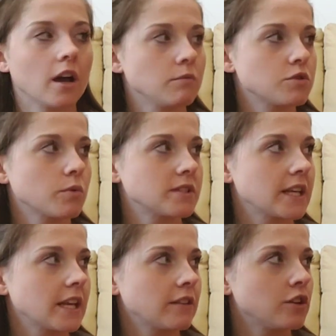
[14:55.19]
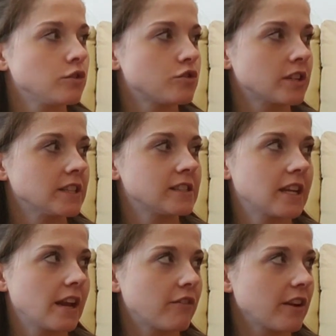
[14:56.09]
She wasn't getting the nutrients
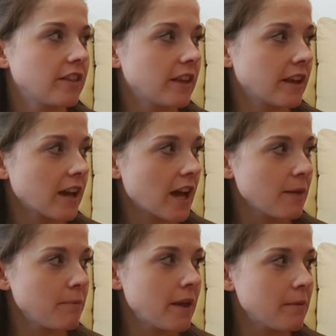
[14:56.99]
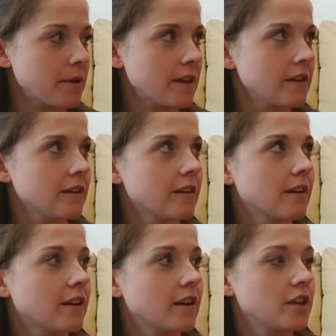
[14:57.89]
and everything. Hi, baby.
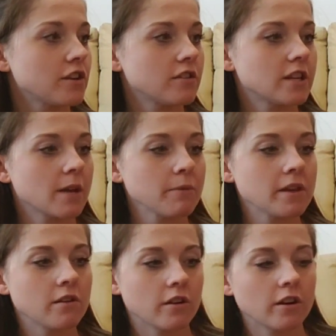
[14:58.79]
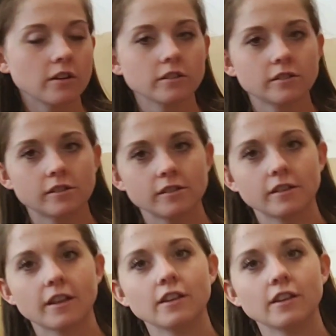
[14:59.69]
Your tummy hurts.